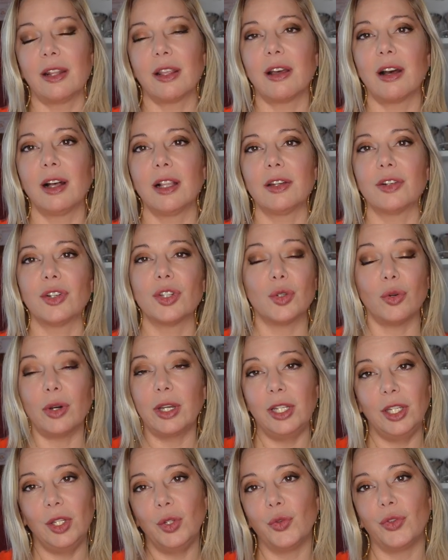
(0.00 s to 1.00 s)
other color so I
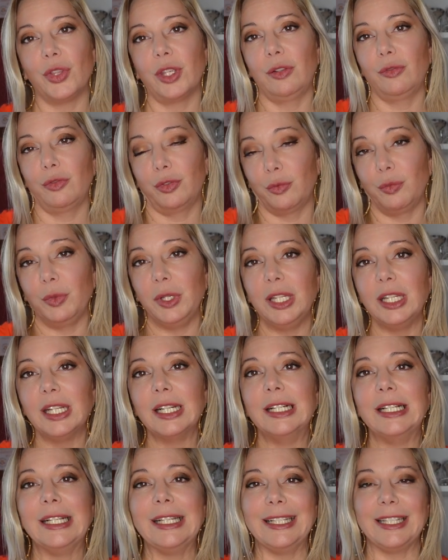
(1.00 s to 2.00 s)
knew that for me
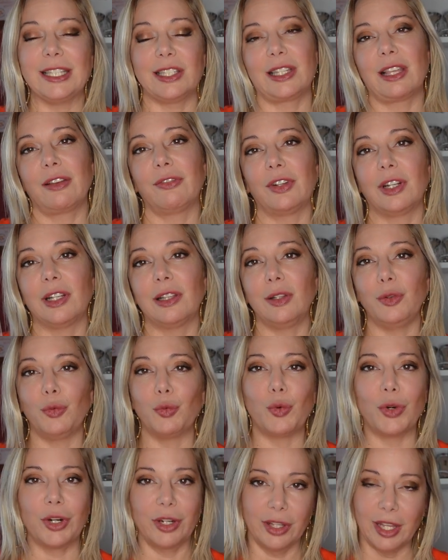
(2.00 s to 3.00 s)
it's definitely
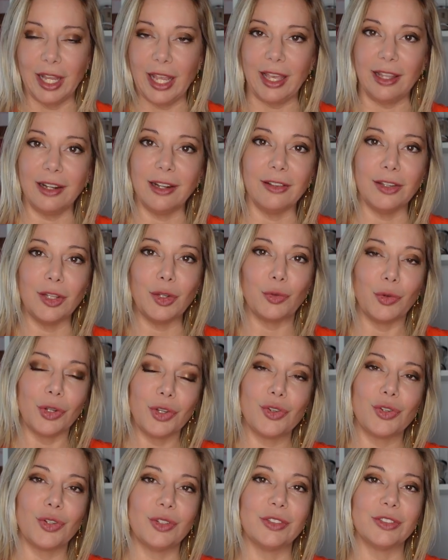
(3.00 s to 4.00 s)
worth getting the
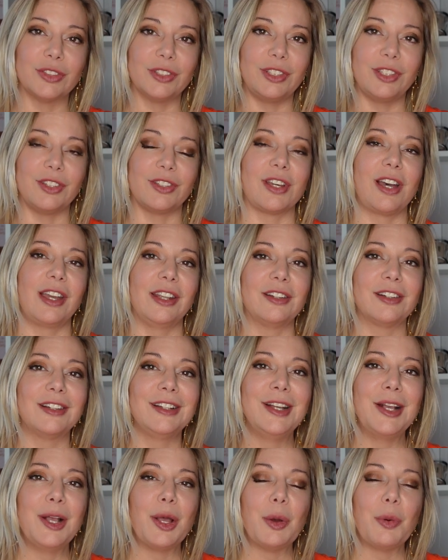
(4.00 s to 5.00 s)
original the designer
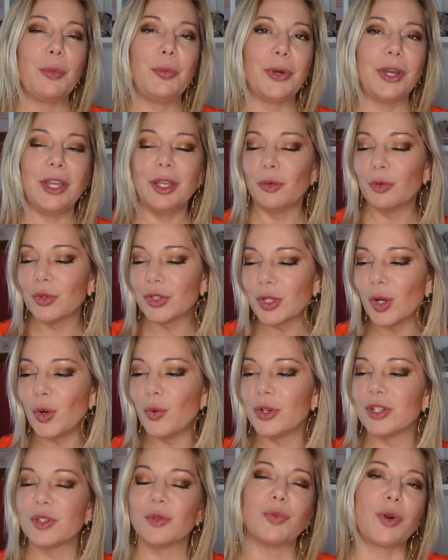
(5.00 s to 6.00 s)
but it was
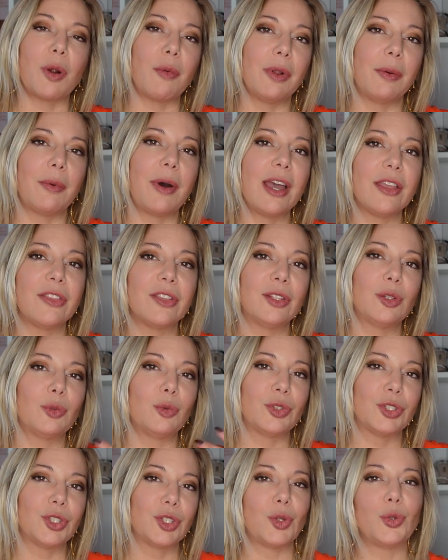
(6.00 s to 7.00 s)
always a problem either they
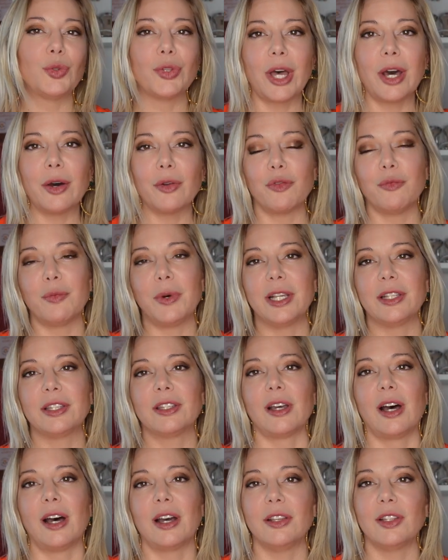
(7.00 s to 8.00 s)
were sold out of my
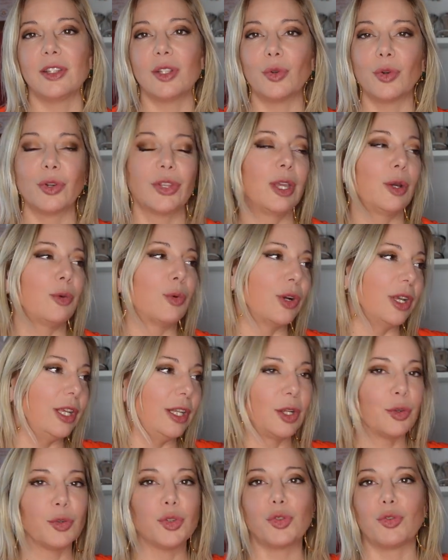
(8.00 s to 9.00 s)
size or they were
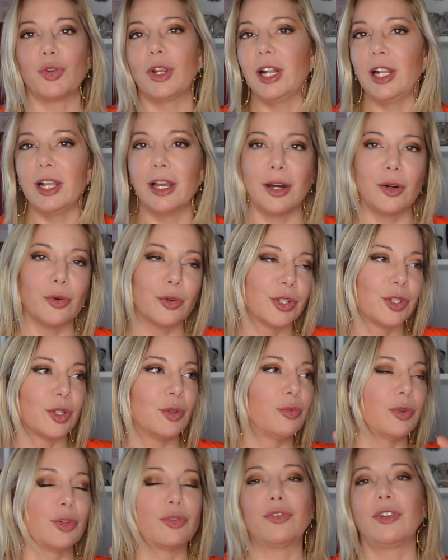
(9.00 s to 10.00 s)
in Australia or
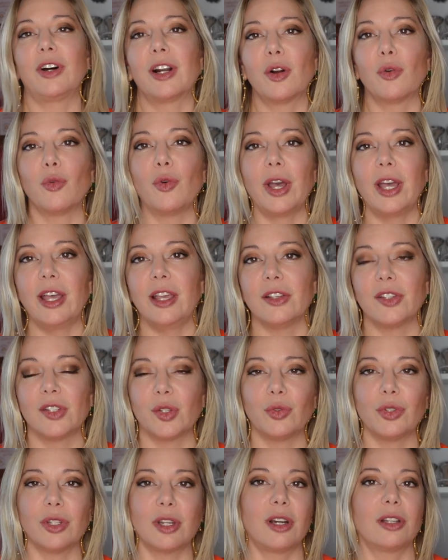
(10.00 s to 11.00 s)
somewhere far away
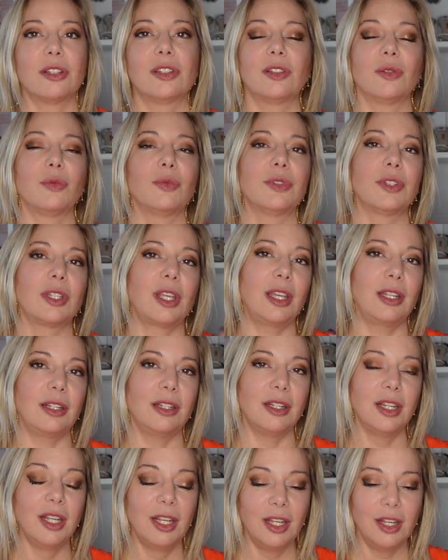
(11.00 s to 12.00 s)
so the customs
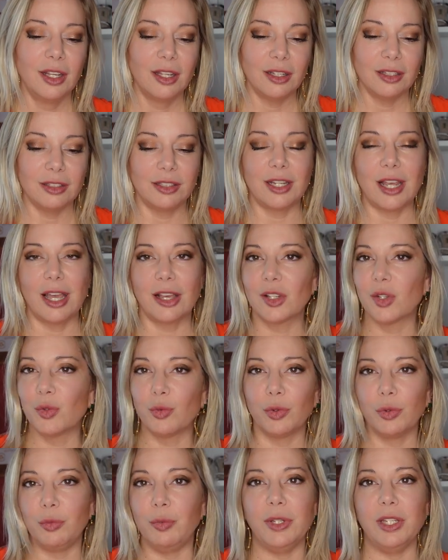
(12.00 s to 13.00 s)
and tax
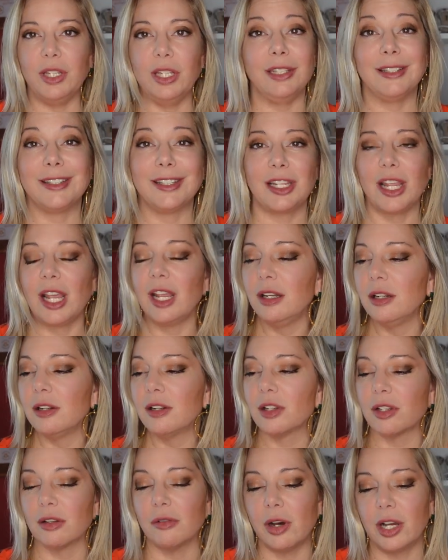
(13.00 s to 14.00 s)
would be insane
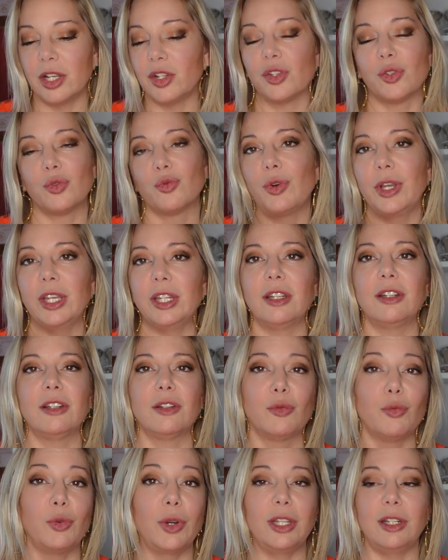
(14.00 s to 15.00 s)
so I just waited
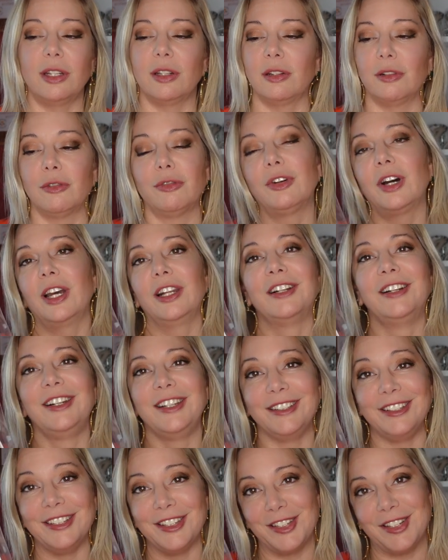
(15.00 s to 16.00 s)
and waited and
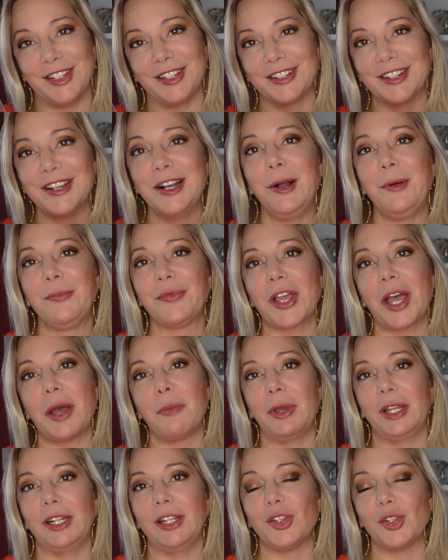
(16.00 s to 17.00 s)
finally this year I
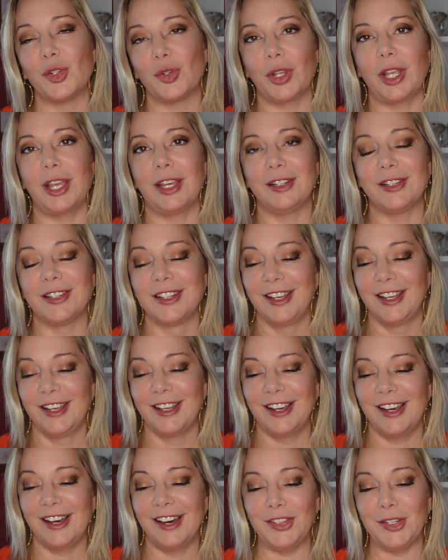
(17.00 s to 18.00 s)
managed to get
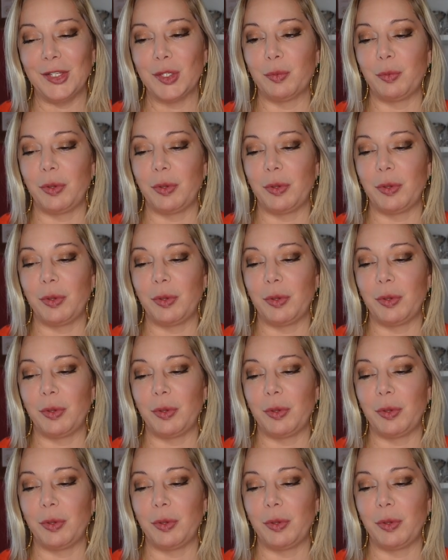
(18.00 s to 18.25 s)
this